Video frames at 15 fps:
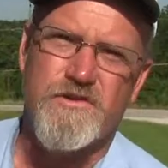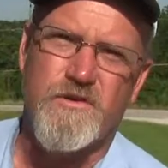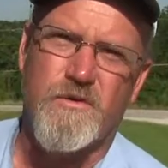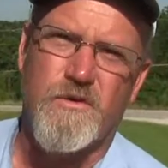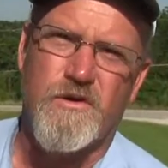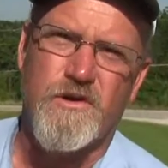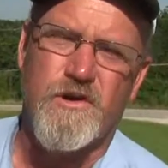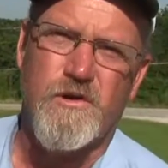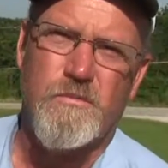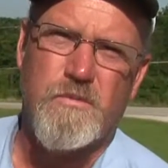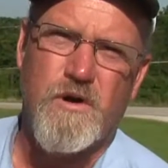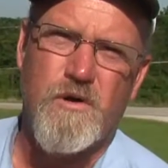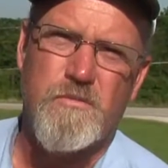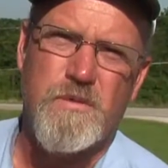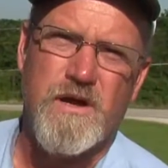store your
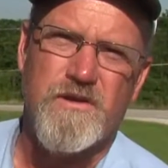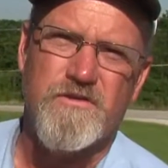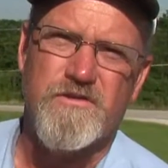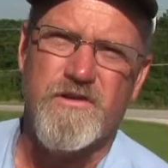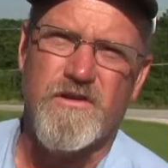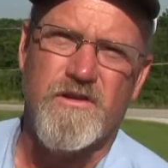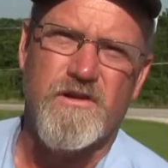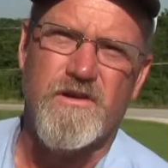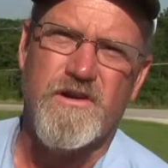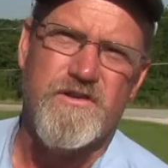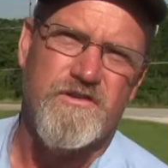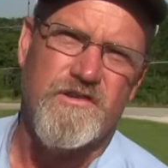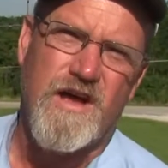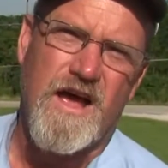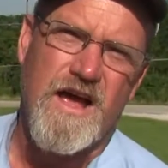propane cylinder
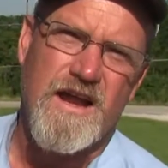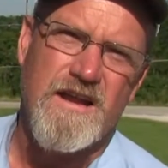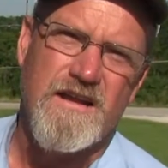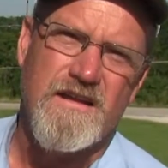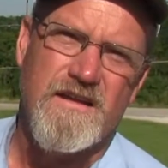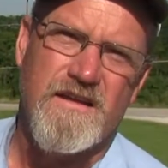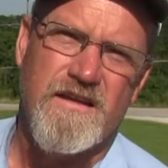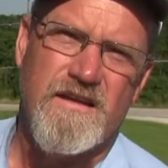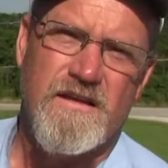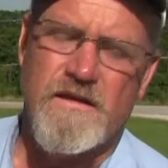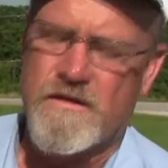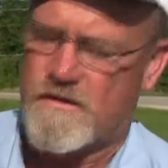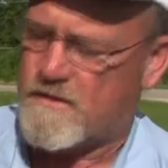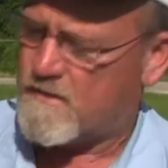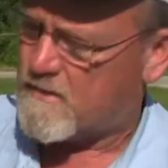inside.
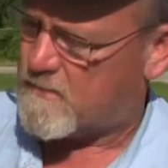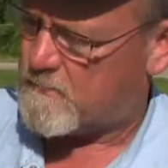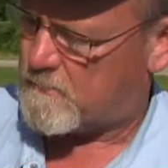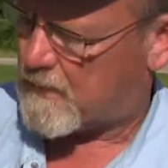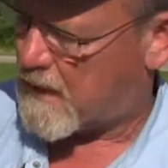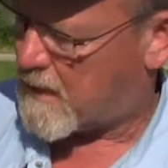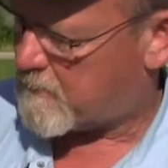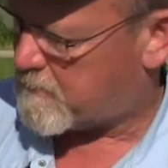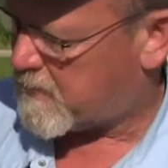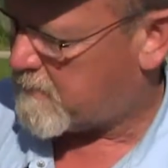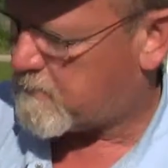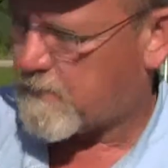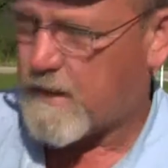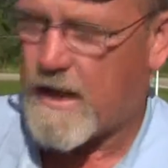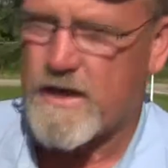A lot of
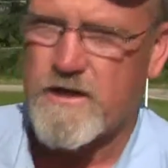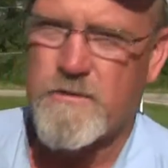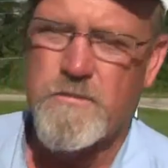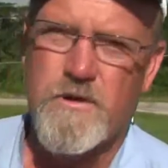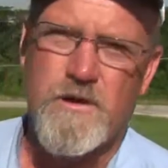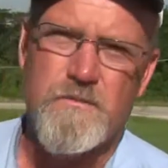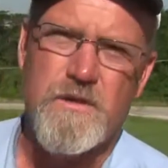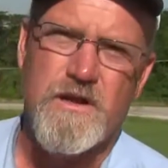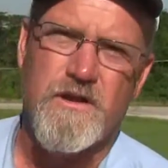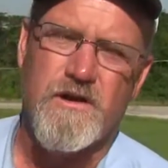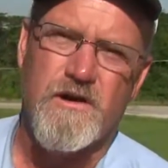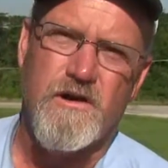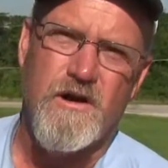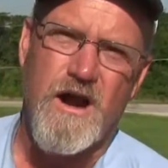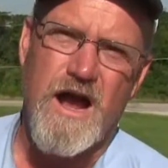people like to put them in
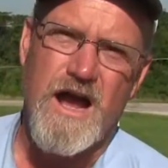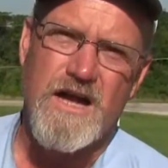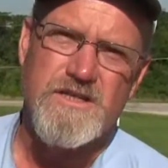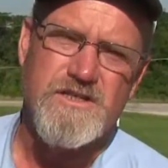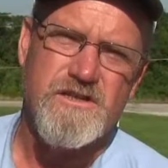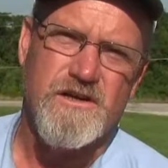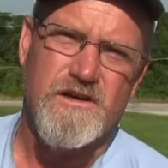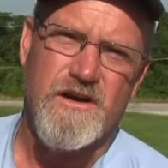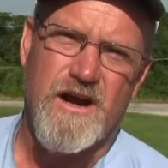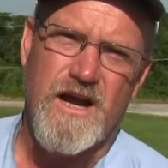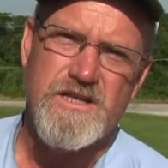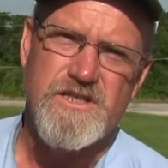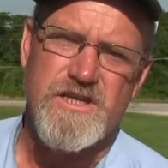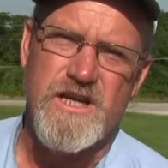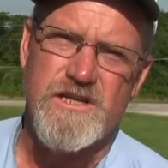their garage. Their
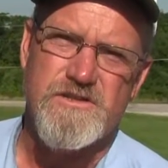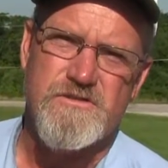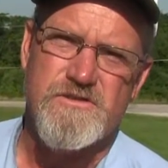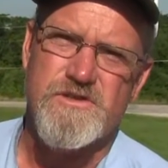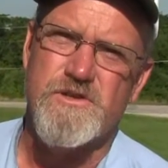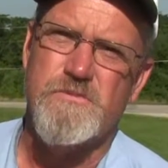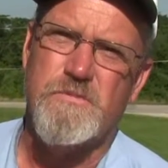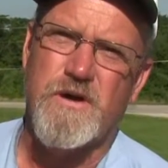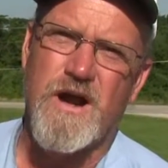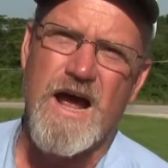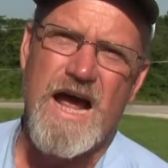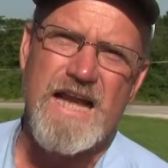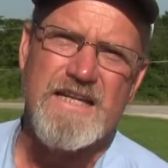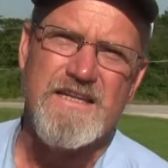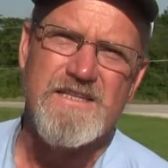garage gets super
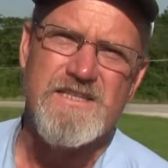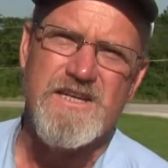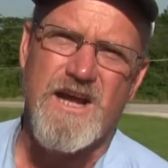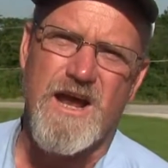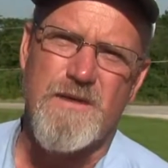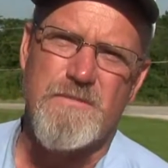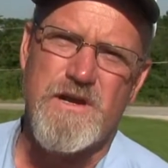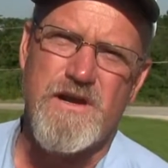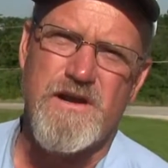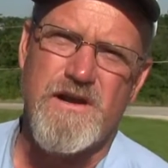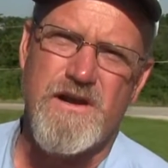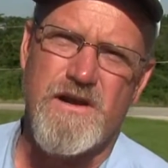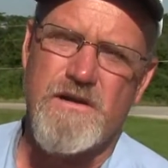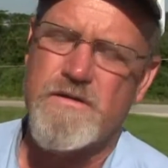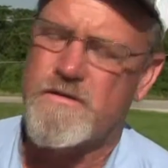hot this time of
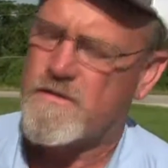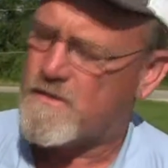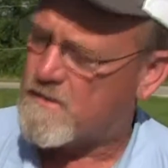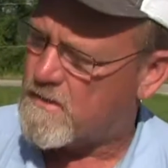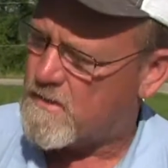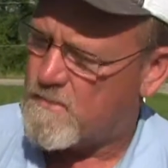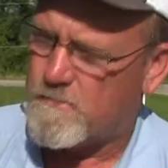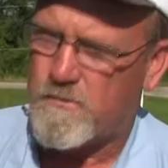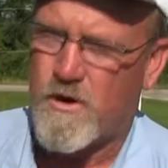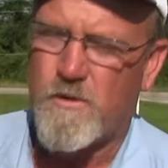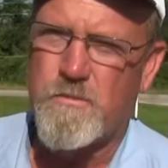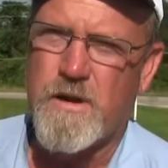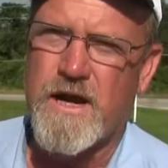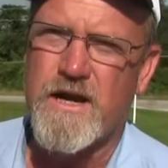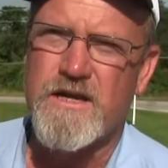year.
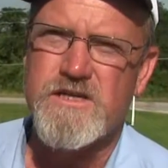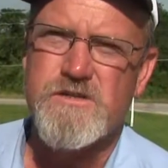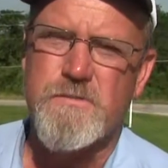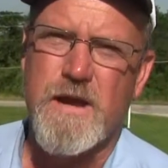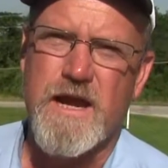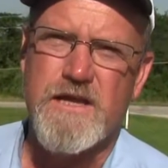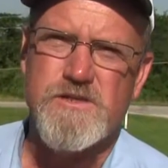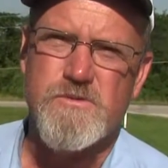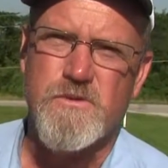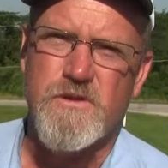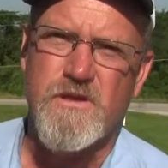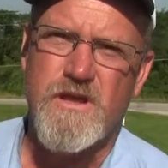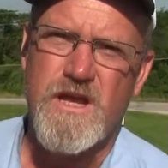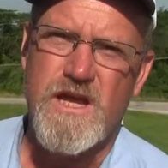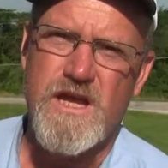Propane expands
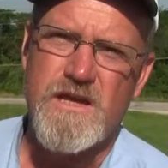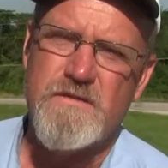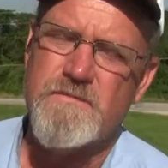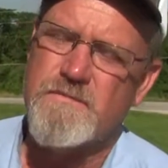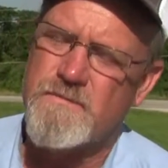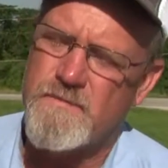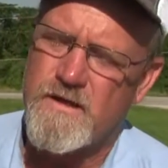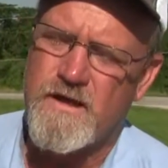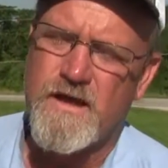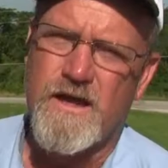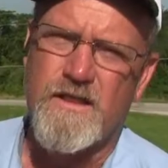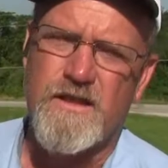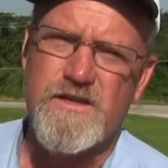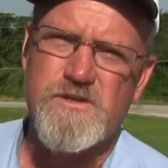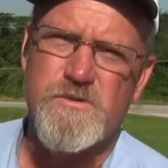with heat,
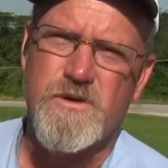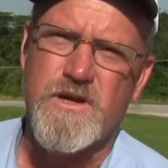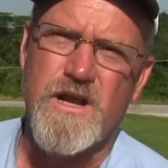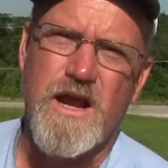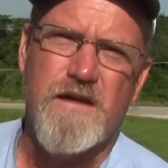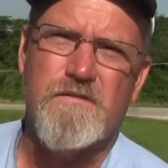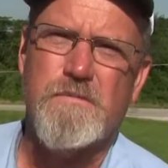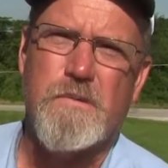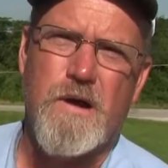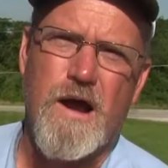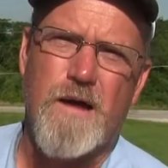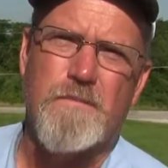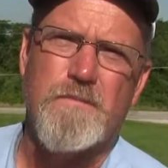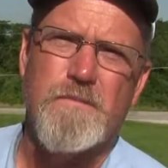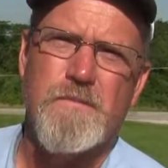and then's when you have a
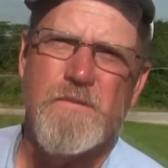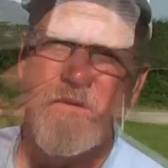problem.